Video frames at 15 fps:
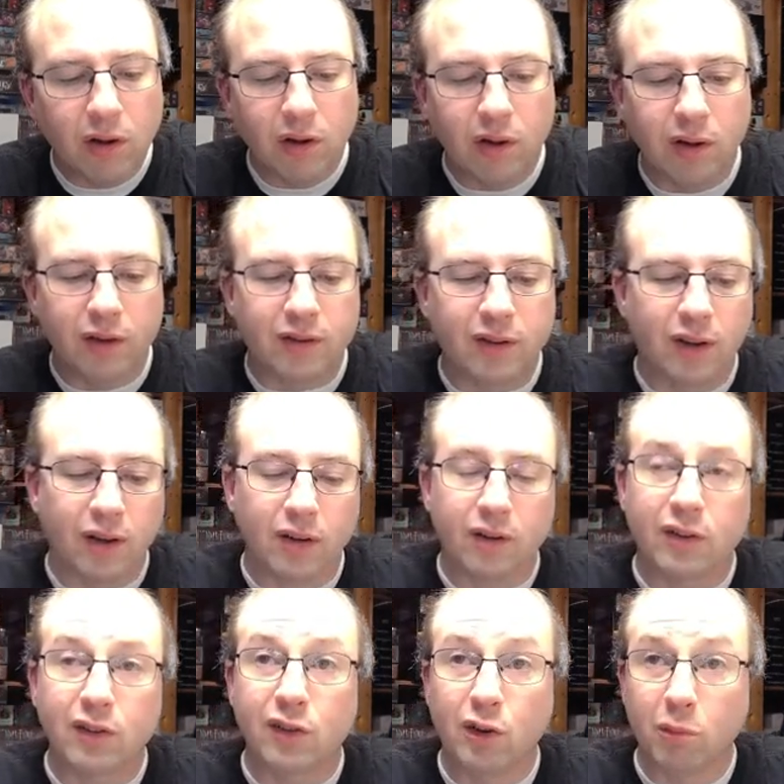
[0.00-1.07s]
It's a
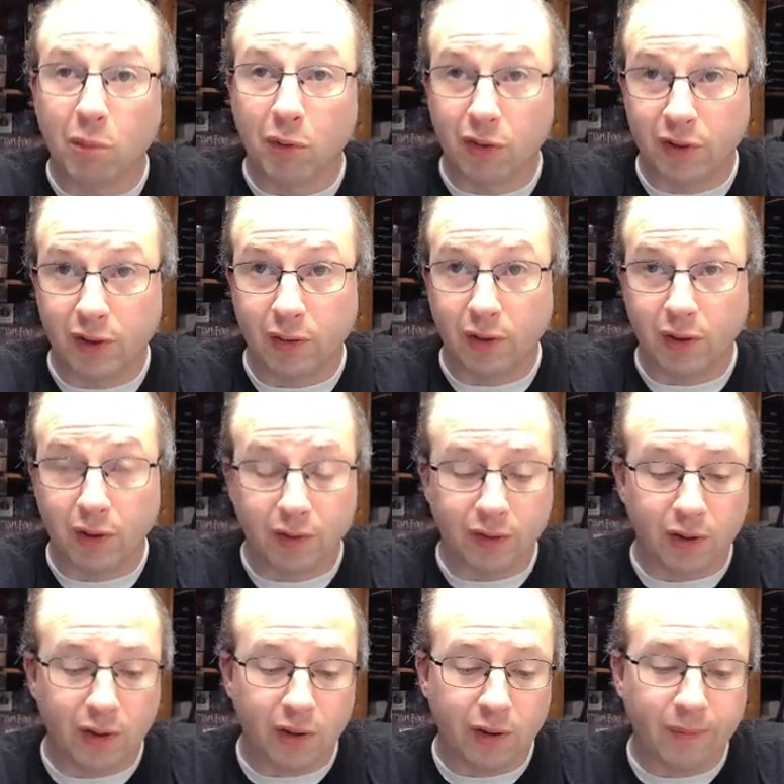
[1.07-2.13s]
super secret, I'll
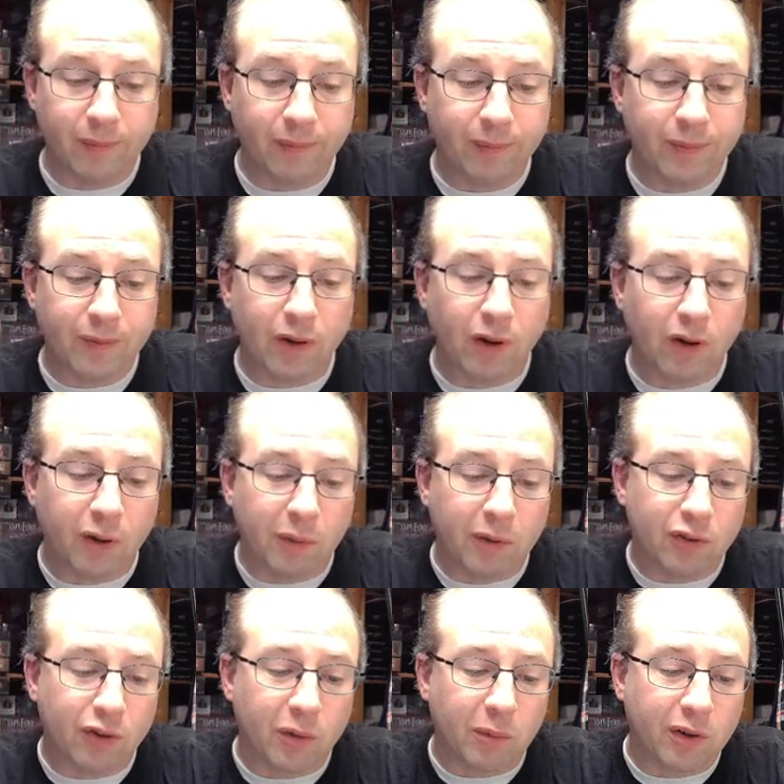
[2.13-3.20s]
tell you. I hardly wait to
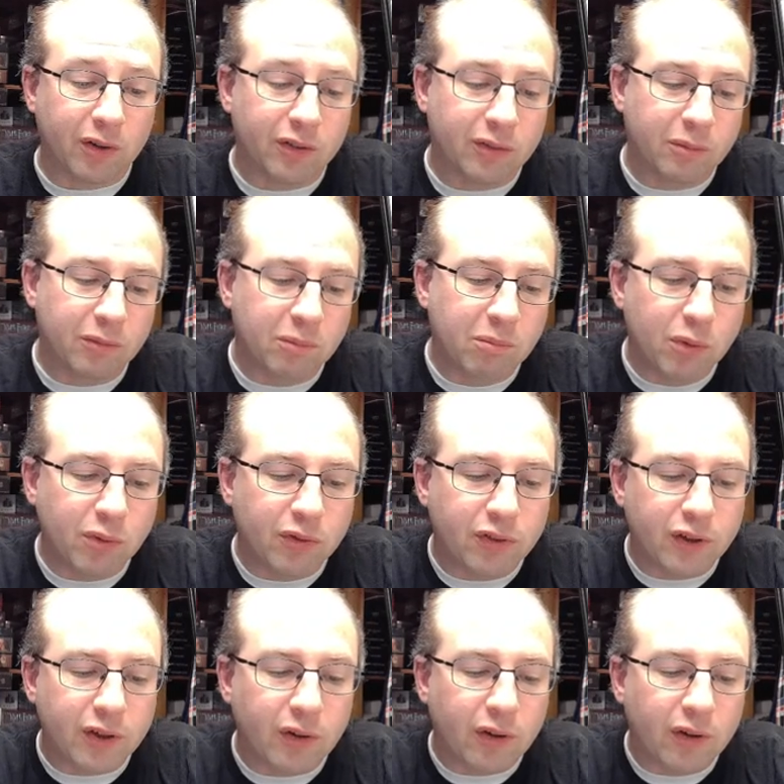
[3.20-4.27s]
show you my boot
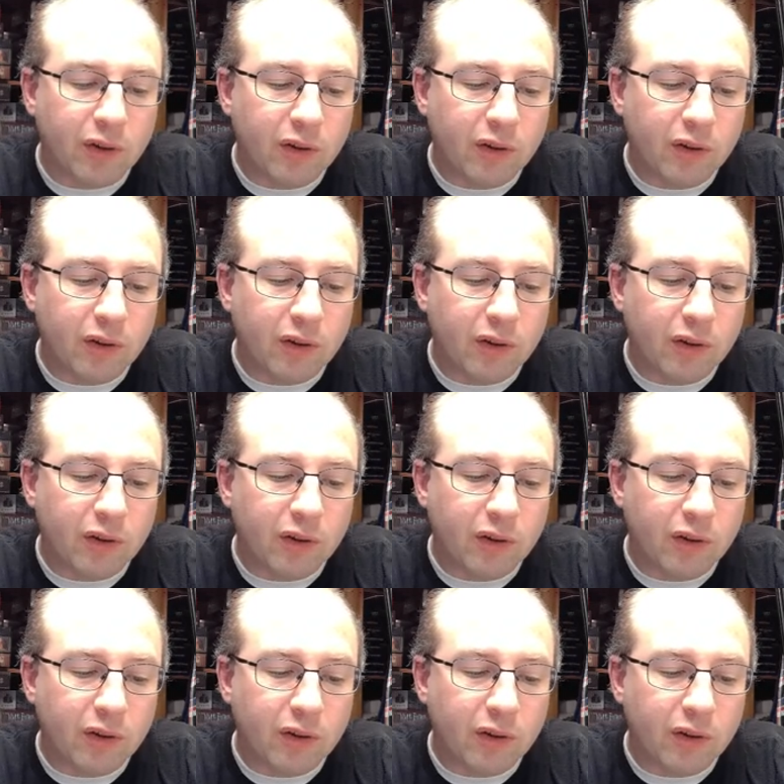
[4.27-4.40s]
secret.